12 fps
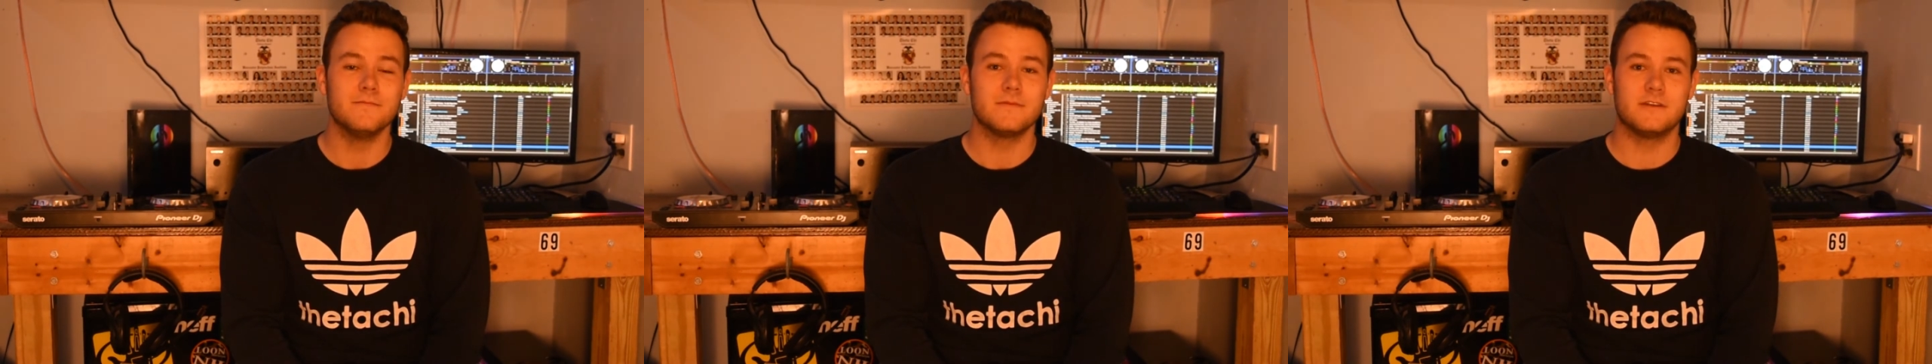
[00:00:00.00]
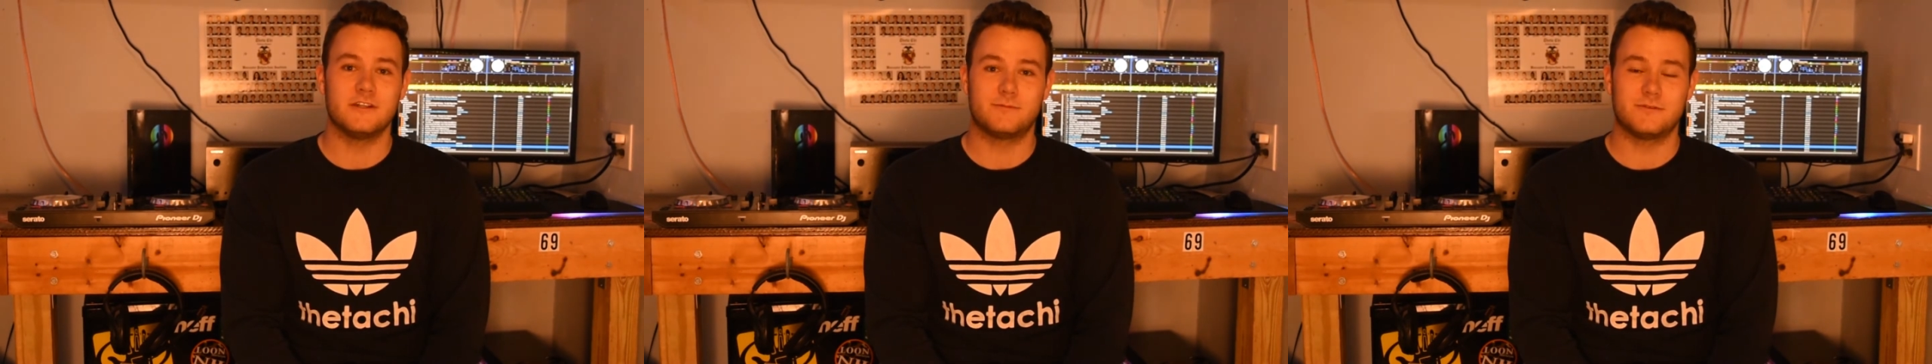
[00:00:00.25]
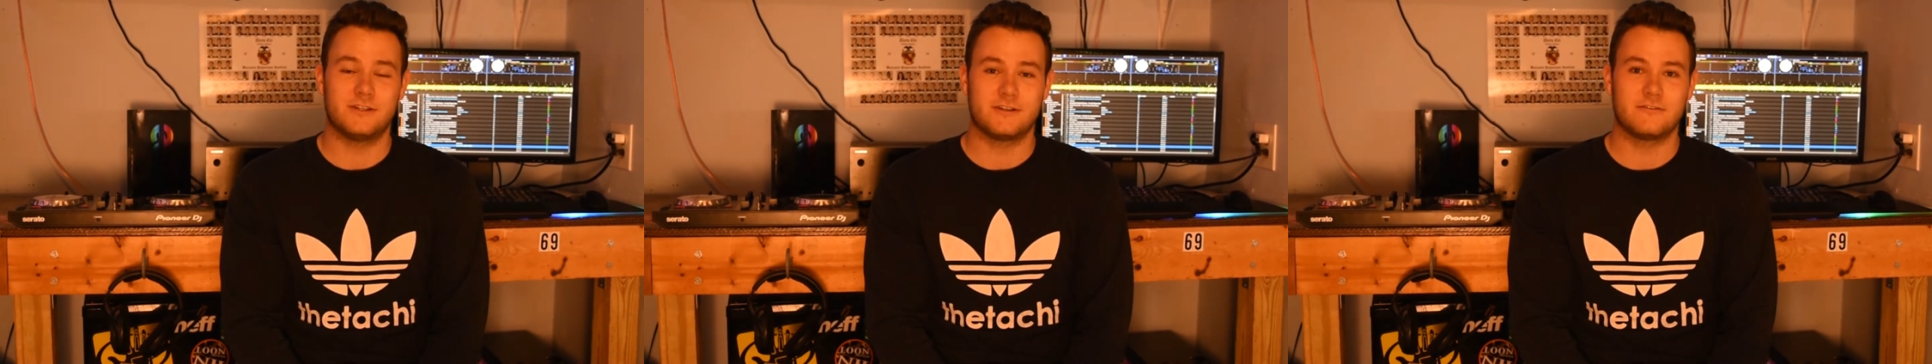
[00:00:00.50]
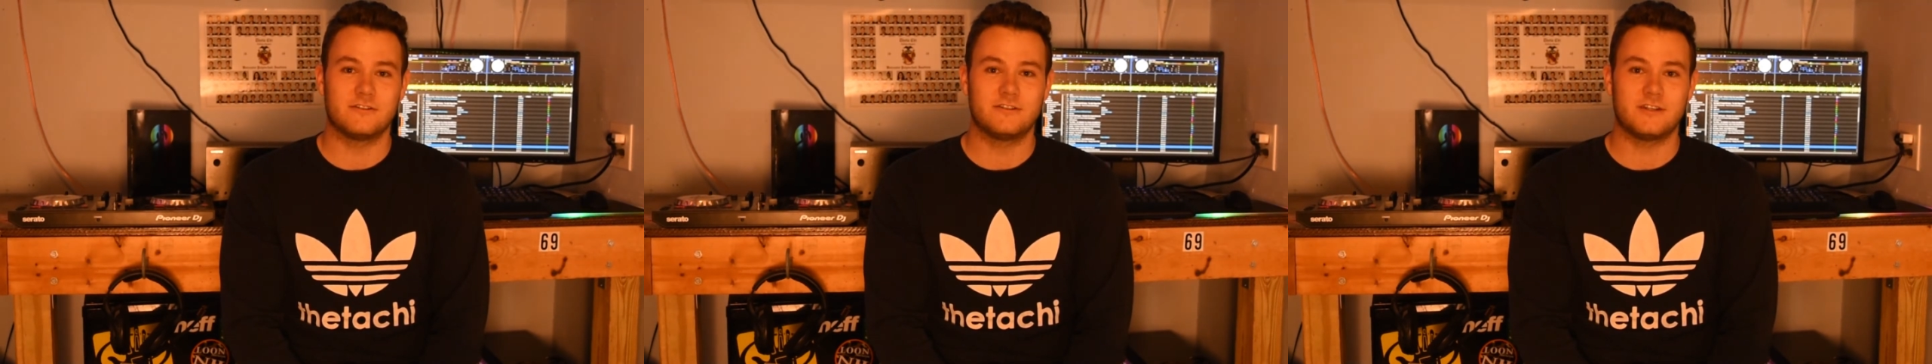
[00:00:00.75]
His
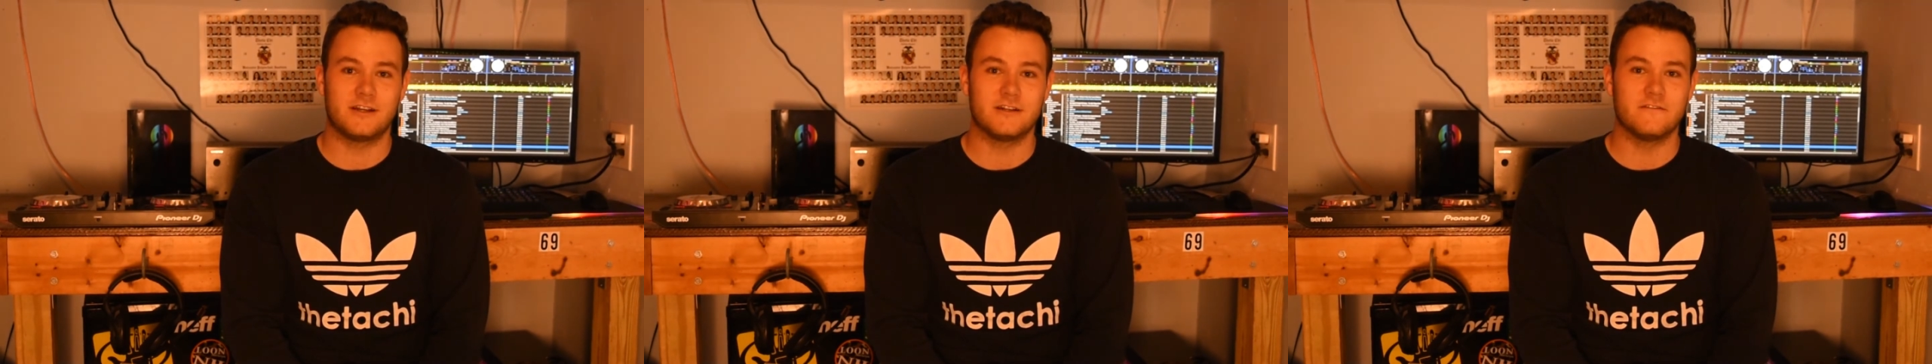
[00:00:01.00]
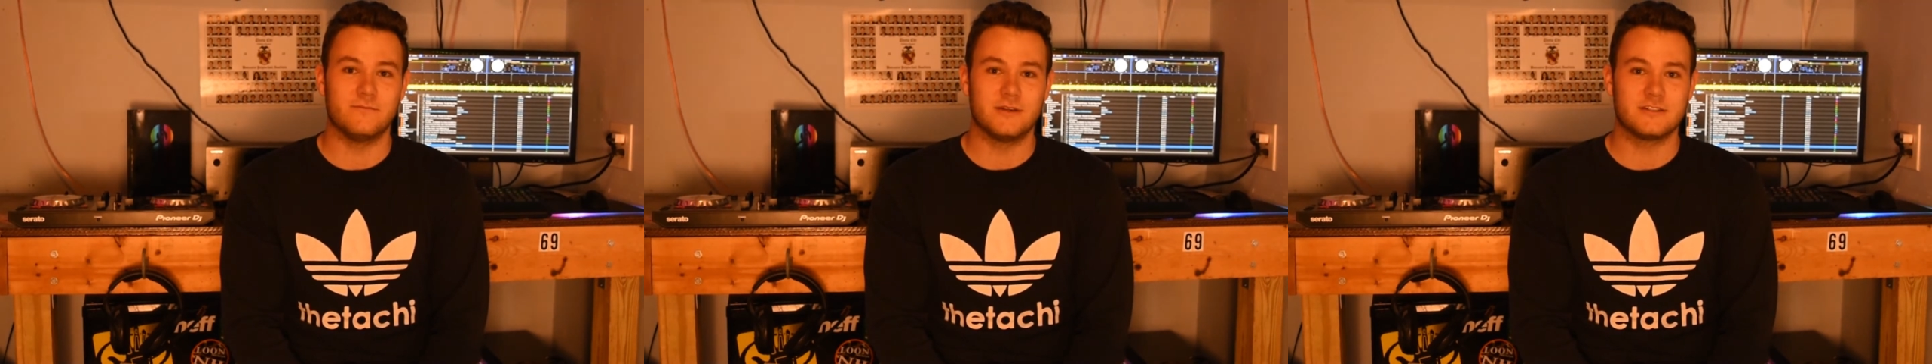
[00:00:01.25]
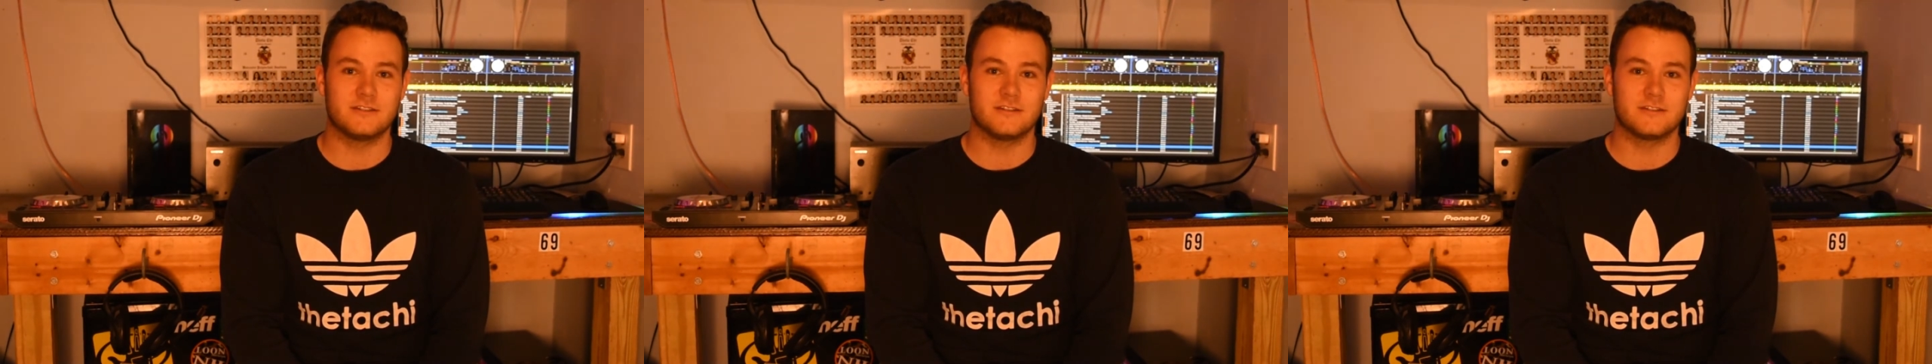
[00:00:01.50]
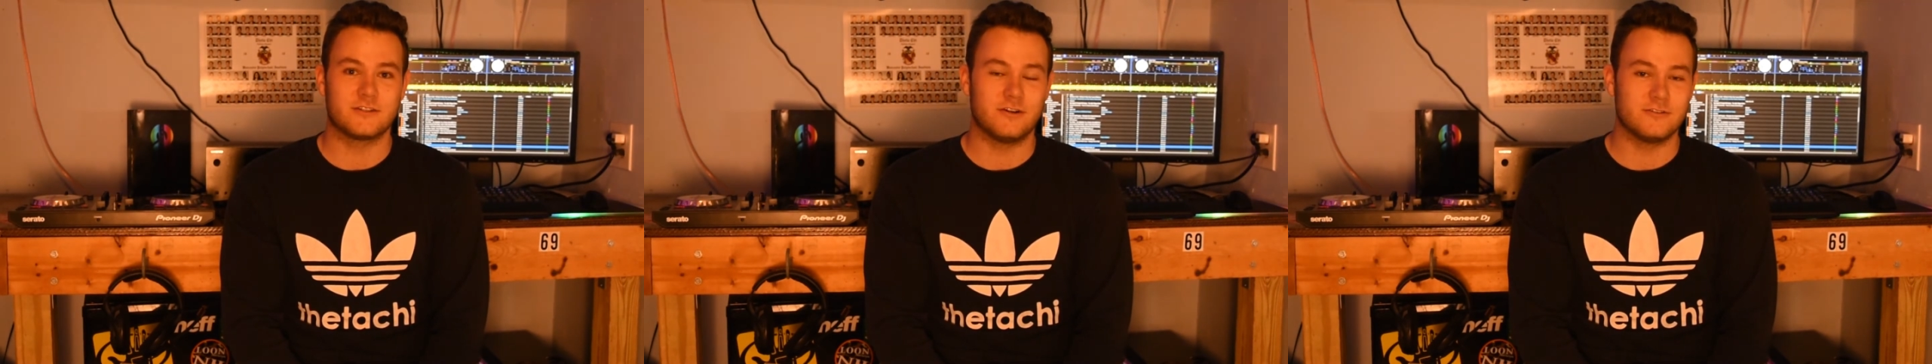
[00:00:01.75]
particular style of mixing is
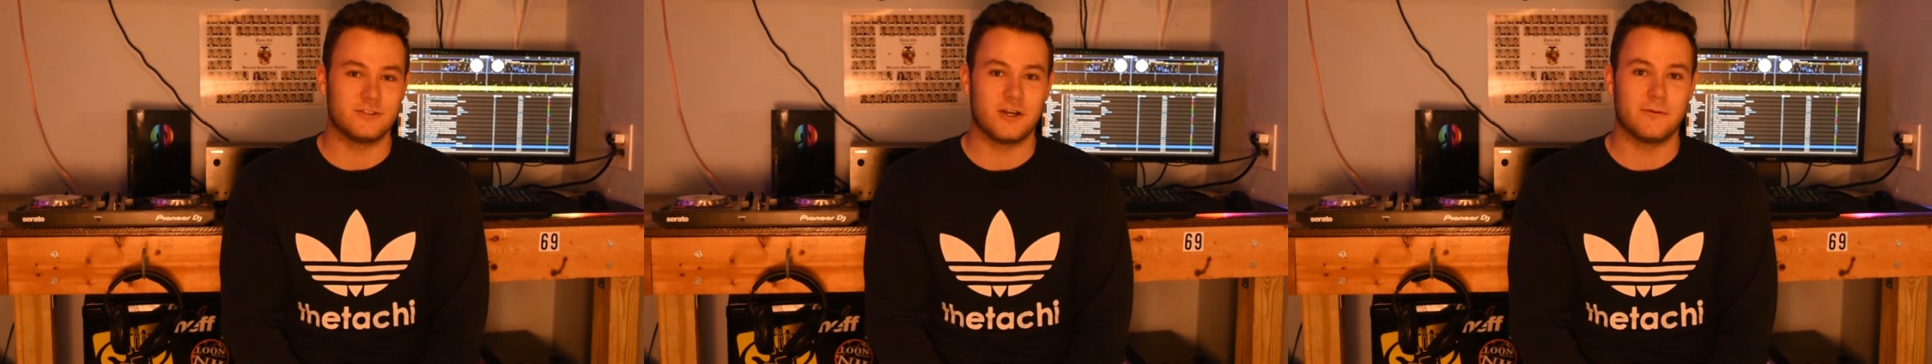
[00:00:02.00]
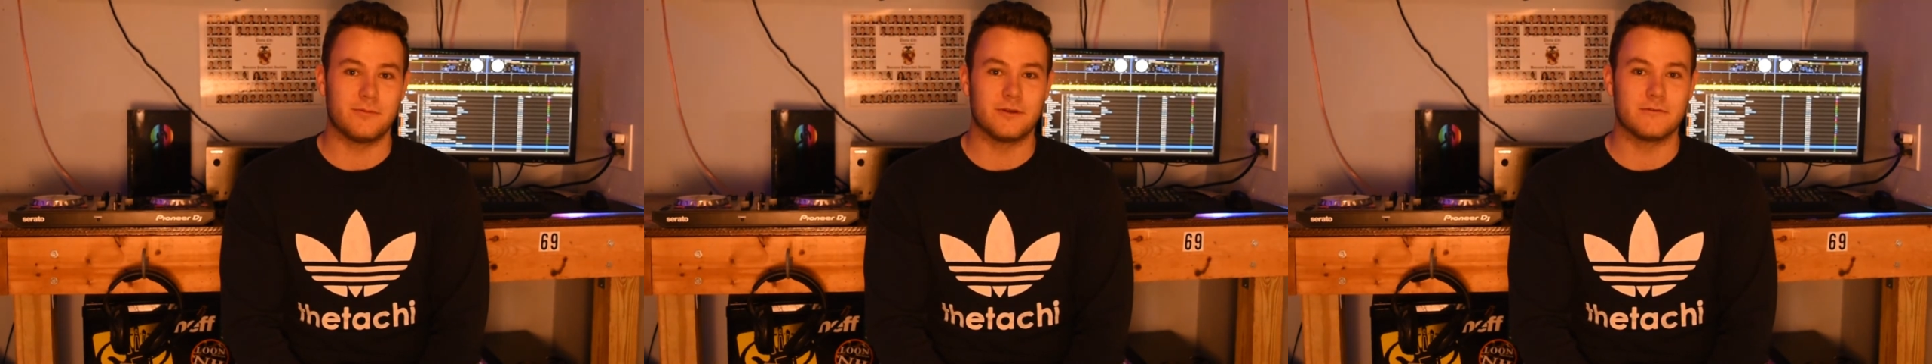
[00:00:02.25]
called chopping,